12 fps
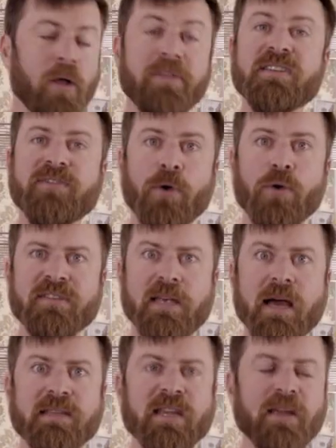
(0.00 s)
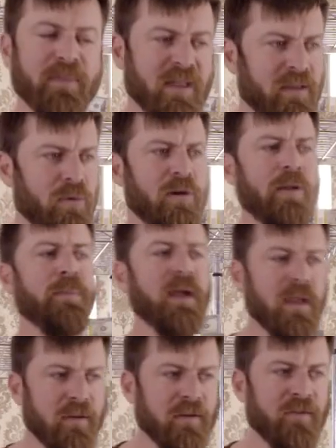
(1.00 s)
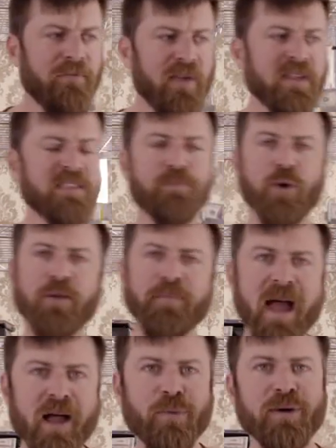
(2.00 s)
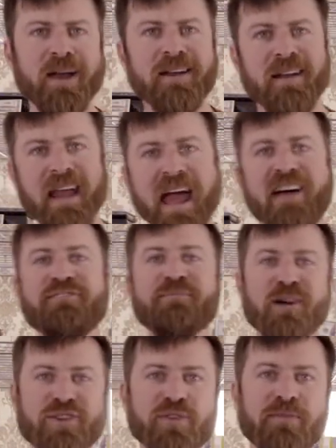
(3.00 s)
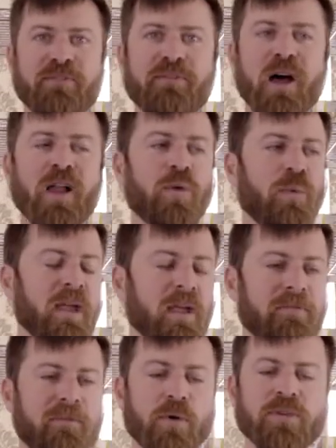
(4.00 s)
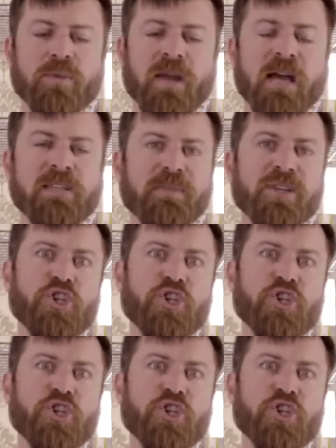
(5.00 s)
all these folks asking me, they were on my Facebook back when I didn't have much of a following, and folks would ask me,